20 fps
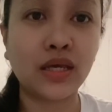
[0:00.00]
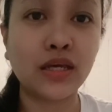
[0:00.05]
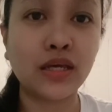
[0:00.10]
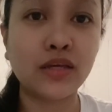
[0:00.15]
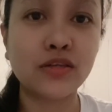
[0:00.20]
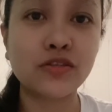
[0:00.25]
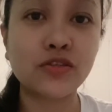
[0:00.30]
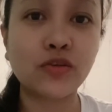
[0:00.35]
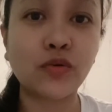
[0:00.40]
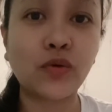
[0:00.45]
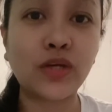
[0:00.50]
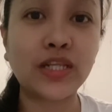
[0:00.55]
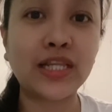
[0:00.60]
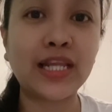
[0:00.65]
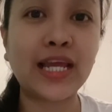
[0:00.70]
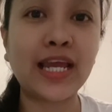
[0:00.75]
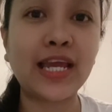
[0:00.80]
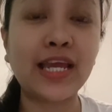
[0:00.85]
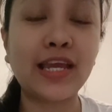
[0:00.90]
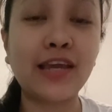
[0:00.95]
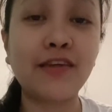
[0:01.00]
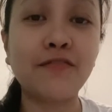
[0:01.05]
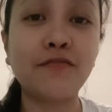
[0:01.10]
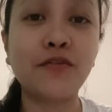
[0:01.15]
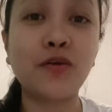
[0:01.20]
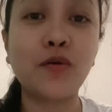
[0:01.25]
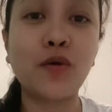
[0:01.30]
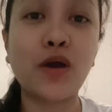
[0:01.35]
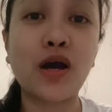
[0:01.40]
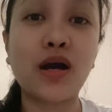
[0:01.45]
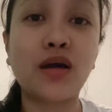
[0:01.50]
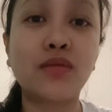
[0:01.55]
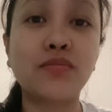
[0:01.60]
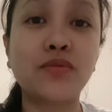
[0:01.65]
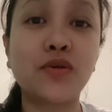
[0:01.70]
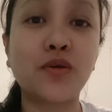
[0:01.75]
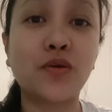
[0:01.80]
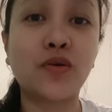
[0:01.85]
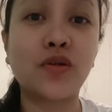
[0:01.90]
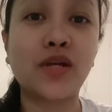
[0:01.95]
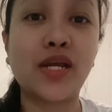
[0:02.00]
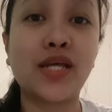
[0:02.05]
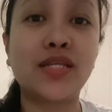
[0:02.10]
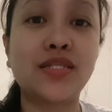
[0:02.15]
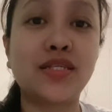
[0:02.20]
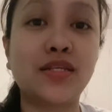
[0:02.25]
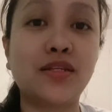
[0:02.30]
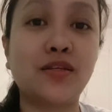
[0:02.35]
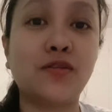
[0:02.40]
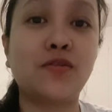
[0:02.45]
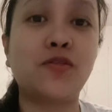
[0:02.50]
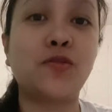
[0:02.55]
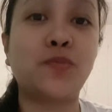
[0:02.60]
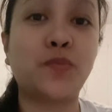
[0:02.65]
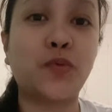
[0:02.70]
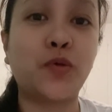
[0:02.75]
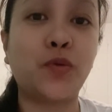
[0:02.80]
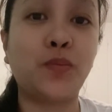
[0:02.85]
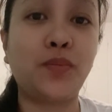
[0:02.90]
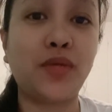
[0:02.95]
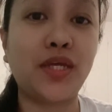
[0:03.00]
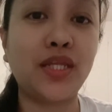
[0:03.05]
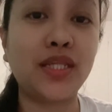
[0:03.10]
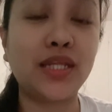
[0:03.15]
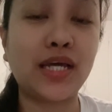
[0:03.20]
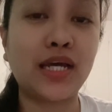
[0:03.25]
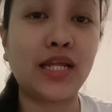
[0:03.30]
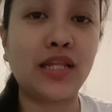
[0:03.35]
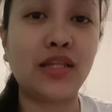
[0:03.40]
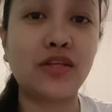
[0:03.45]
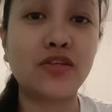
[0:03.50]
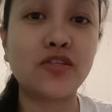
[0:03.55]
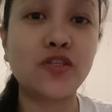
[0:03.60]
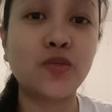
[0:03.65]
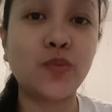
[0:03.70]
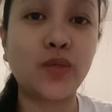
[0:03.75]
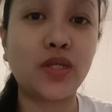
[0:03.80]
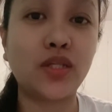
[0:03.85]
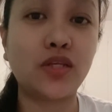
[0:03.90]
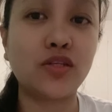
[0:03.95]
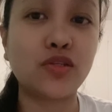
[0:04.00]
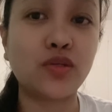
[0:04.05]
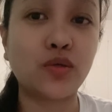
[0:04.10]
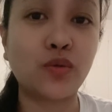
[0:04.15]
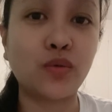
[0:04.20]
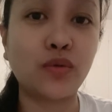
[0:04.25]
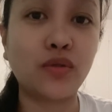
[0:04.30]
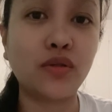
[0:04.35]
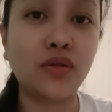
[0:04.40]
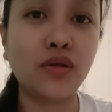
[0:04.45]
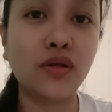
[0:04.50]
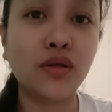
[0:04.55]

So unlike if you have your residence permit under Swedish rule,